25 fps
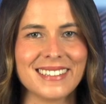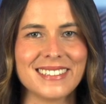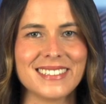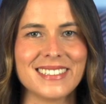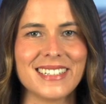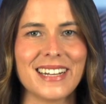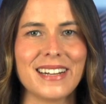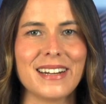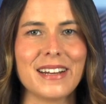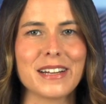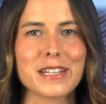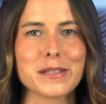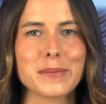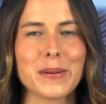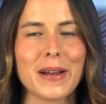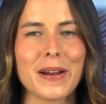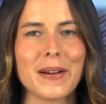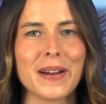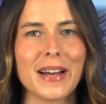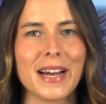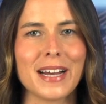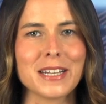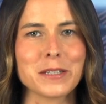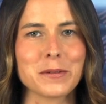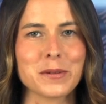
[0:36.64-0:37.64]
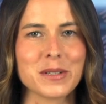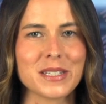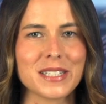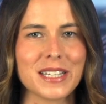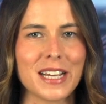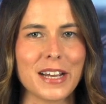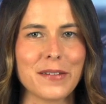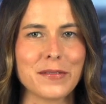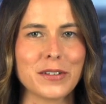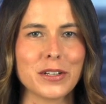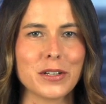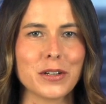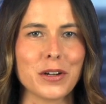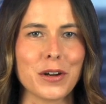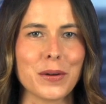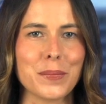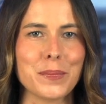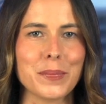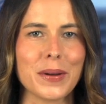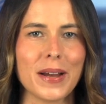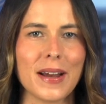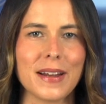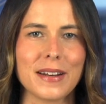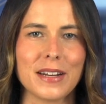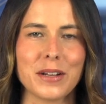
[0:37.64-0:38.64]
Genex Power has received a
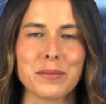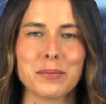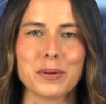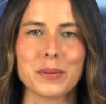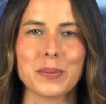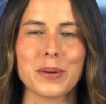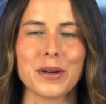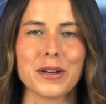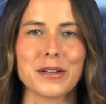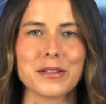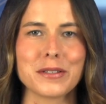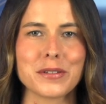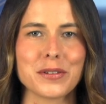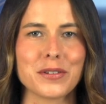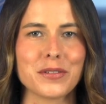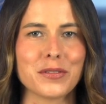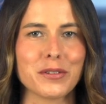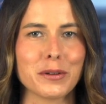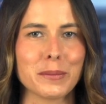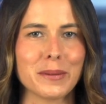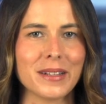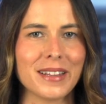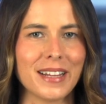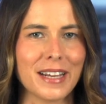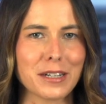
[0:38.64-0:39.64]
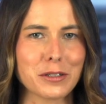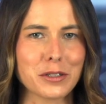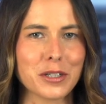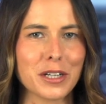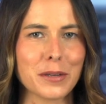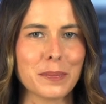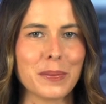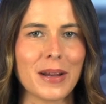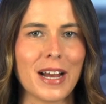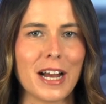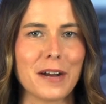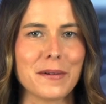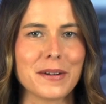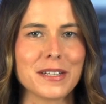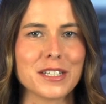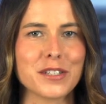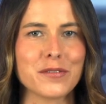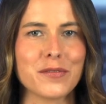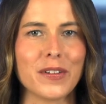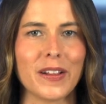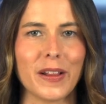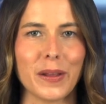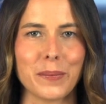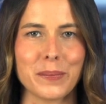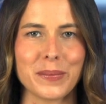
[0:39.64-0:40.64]
non-binding proposal from Electric Power
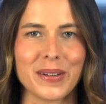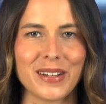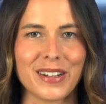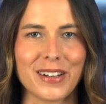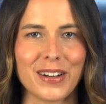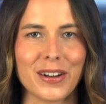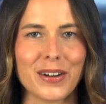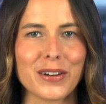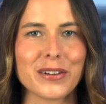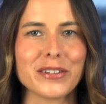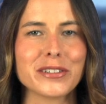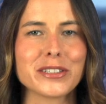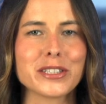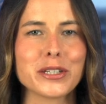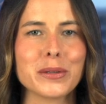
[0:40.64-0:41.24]
Development Co.